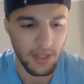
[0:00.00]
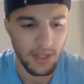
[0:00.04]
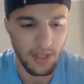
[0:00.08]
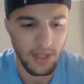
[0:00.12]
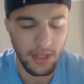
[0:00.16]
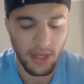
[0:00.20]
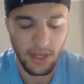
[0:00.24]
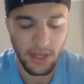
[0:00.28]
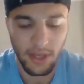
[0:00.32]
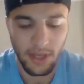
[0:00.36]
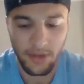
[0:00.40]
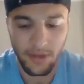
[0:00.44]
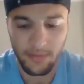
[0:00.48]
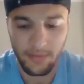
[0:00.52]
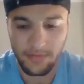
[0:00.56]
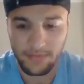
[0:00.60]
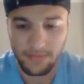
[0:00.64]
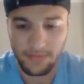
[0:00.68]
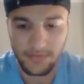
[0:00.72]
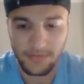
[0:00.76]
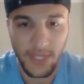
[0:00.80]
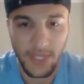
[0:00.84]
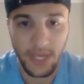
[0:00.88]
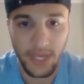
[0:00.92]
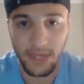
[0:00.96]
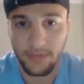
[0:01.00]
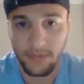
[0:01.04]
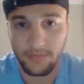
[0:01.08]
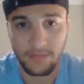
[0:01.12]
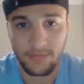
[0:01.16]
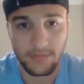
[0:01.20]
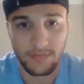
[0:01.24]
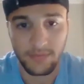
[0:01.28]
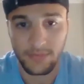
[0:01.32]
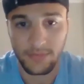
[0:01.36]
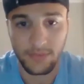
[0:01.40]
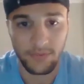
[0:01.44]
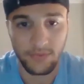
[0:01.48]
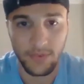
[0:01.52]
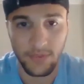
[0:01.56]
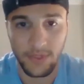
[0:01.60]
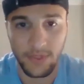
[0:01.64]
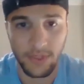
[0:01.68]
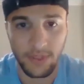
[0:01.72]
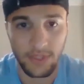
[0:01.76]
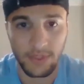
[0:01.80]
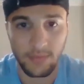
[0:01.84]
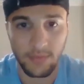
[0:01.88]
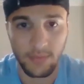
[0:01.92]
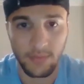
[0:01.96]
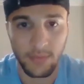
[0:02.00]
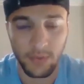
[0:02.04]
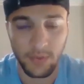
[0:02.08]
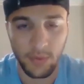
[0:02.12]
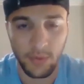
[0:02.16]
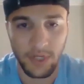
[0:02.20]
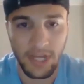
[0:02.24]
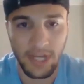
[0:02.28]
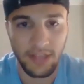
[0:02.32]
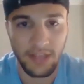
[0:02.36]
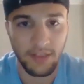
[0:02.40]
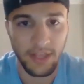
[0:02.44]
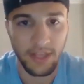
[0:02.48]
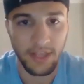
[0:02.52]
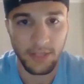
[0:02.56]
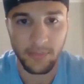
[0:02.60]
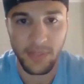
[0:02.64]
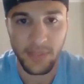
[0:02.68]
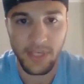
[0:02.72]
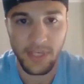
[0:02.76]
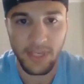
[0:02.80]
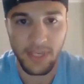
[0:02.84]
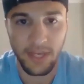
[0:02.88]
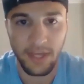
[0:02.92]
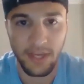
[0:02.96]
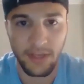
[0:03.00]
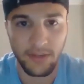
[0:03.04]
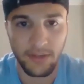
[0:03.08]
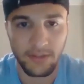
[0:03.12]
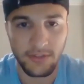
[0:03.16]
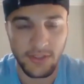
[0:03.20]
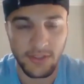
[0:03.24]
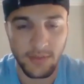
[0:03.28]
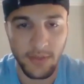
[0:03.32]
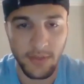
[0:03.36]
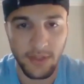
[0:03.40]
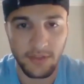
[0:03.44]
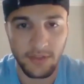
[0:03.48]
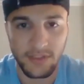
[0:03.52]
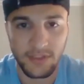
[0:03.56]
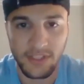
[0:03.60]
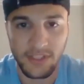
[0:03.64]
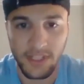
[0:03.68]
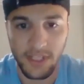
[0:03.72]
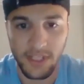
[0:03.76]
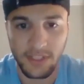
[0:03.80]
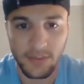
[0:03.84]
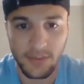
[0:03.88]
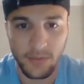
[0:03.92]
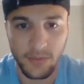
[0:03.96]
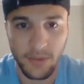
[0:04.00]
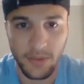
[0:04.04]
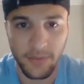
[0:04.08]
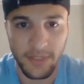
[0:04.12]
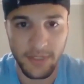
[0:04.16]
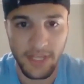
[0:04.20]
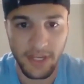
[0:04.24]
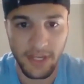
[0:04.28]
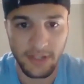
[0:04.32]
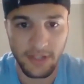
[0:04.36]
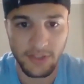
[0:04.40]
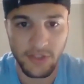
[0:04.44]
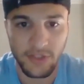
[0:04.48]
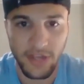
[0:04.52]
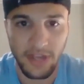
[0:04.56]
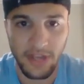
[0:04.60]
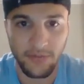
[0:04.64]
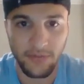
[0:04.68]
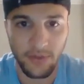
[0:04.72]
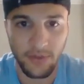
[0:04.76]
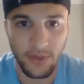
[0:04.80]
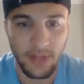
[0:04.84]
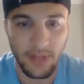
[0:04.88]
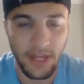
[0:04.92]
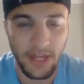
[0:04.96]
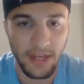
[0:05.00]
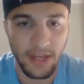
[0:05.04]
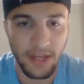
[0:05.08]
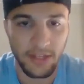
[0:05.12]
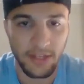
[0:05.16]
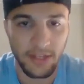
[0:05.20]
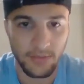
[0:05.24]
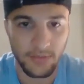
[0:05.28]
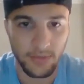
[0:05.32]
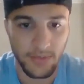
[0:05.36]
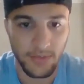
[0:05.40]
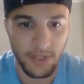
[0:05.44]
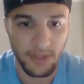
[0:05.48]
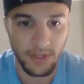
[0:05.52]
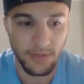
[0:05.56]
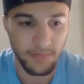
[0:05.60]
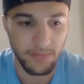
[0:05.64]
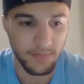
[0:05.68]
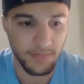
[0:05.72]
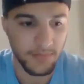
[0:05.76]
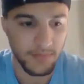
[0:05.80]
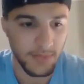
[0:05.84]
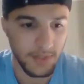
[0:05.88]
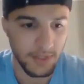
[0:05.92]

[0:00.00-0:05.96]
um, yeah, really, we're not like PA or some other states where we kind of travel a lot. Um,